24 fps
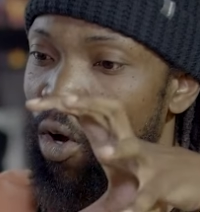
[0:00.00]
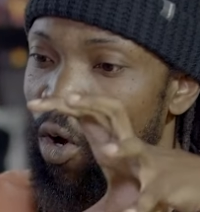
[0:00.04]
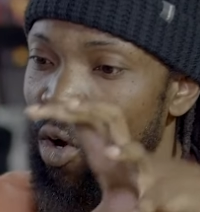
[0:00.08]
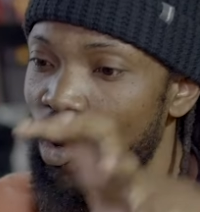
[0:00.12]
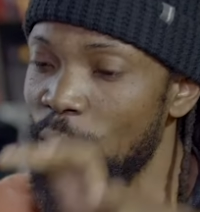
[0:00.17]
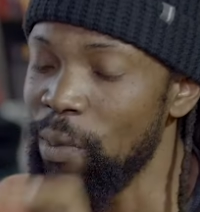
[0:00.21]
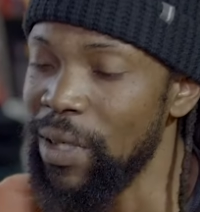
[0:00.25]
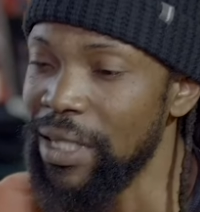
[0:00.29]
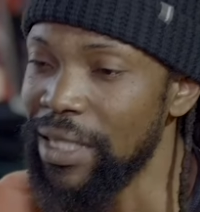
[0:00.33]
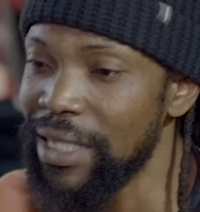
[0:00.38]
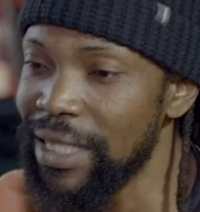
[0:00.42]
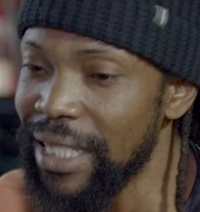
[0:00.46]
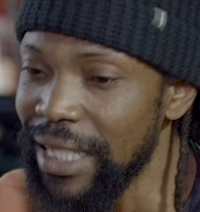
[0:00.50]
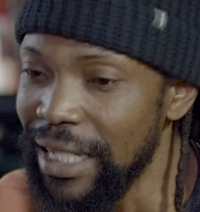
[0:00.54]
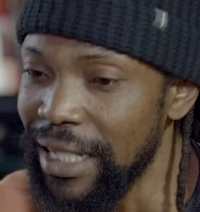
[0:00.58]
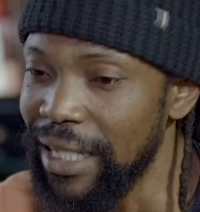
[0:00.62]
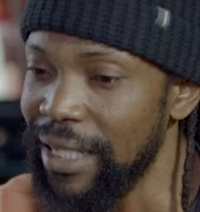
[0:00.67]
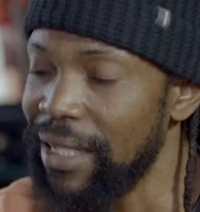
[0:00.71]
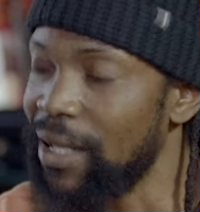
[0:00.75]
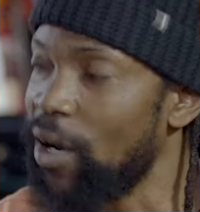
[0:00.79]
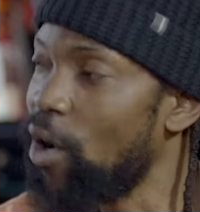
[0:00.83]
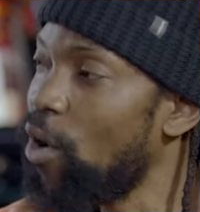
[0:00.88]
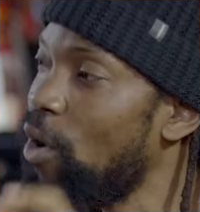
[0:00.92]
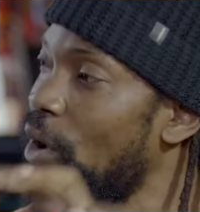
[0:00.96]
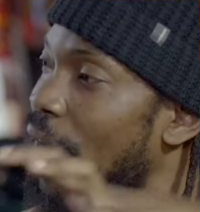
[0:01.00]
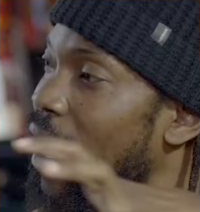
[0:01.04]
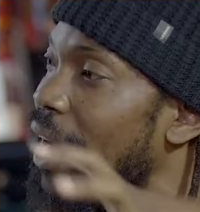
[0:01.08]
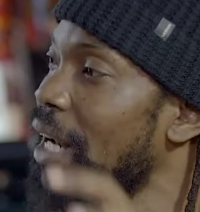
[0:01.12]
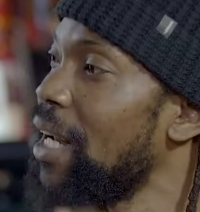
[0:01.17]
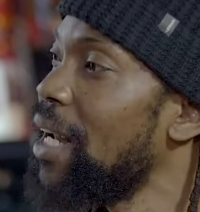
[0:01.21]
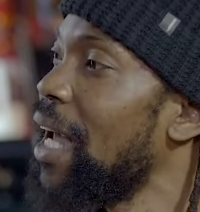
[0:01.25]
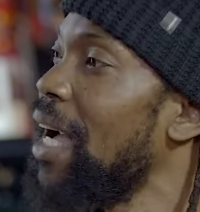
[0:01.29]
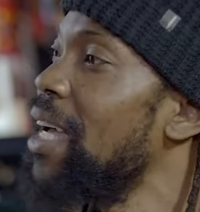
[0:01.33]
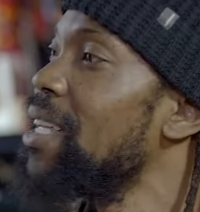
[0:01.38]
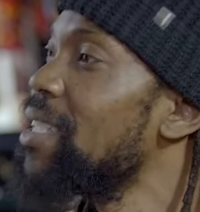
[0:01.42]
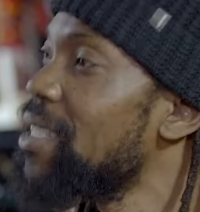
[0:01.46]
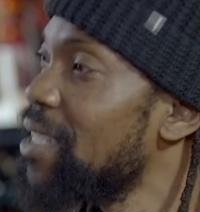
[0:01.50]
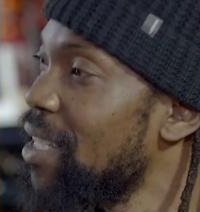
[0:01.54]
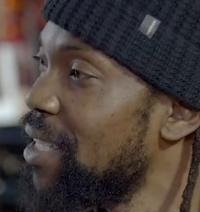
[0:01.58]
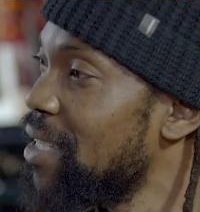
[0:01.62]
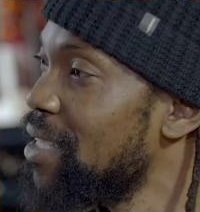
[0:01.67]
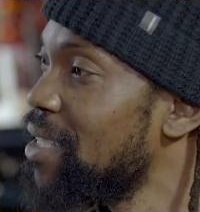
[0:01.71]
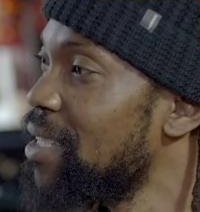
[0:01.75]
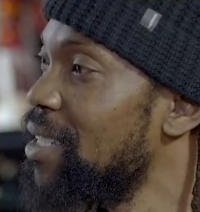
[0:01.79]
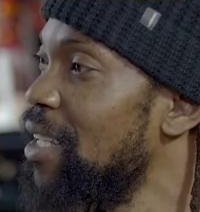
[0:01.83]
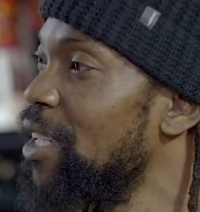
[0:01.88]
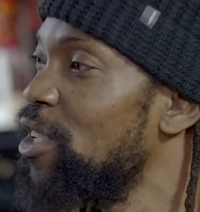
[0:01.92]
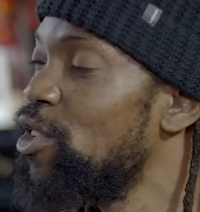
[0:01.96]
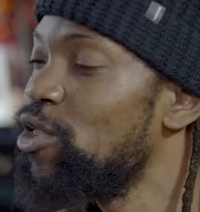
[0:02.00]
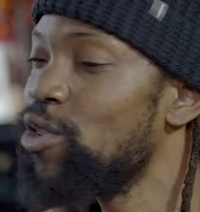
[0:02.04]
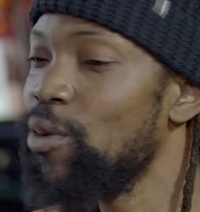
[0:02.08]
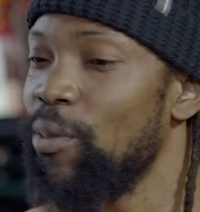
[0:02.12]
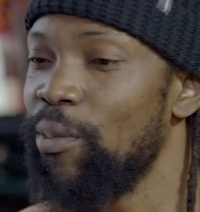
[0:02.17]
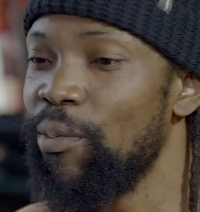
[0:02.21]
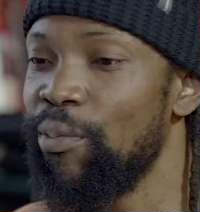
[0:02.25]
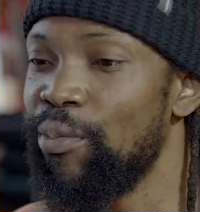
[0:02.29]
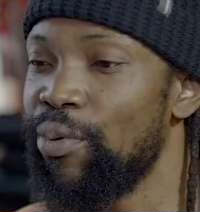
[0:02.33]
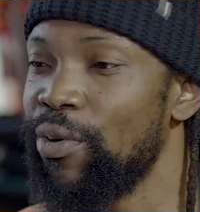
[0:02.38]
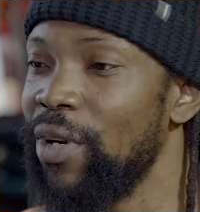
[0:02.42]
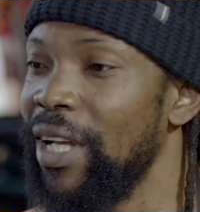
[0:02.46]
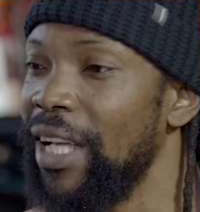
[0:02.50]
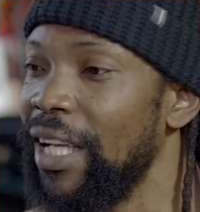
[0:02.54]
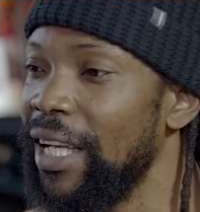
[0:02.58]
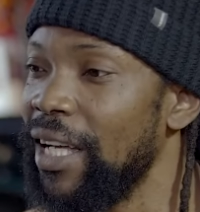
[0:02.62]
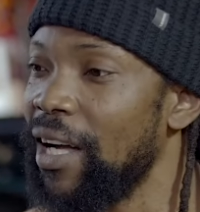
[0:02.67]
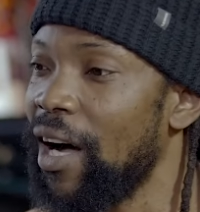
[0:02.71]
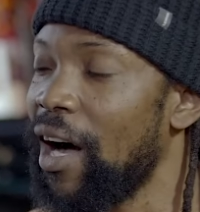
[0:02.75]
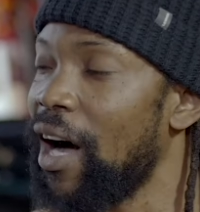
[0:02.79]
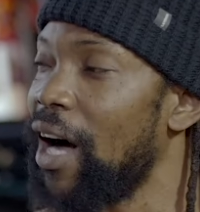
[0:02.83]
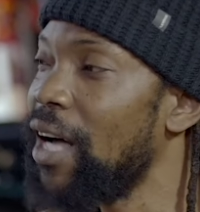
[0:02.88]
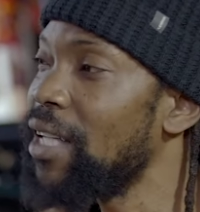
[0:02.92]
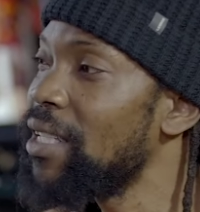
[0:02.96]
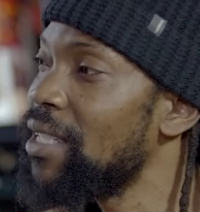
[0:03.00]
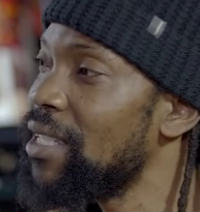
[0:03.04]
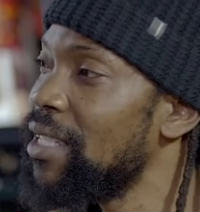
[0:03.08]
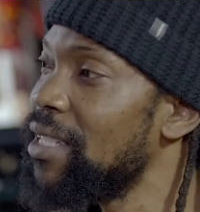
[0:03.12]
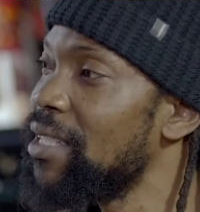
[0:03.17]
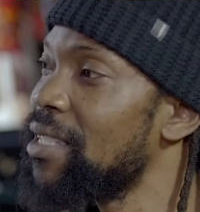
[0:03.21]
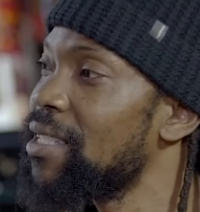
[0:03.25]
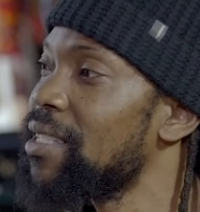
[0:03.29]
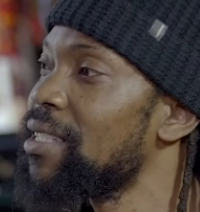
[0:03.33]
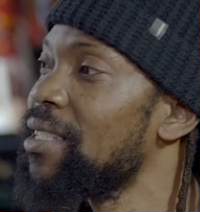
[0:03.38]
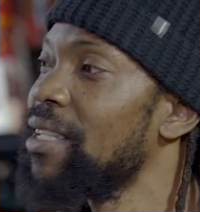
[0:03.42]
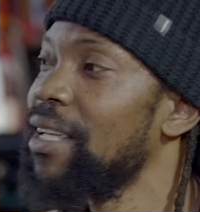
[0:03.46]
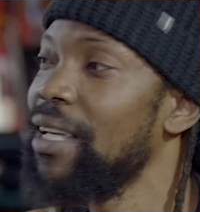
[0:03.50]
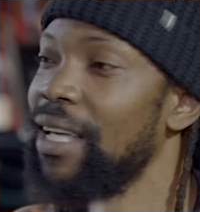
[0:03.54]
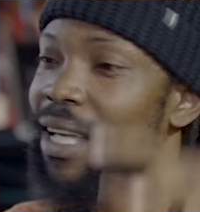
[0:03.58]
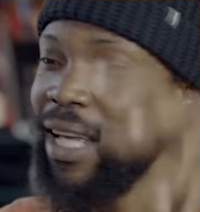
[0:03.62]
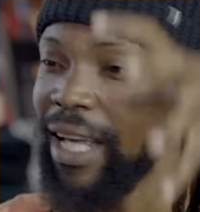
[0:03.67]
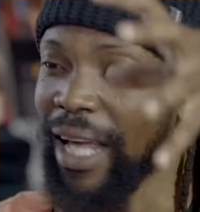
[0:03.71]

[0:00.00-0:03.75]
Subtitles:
committee, the organizers, need to bring artists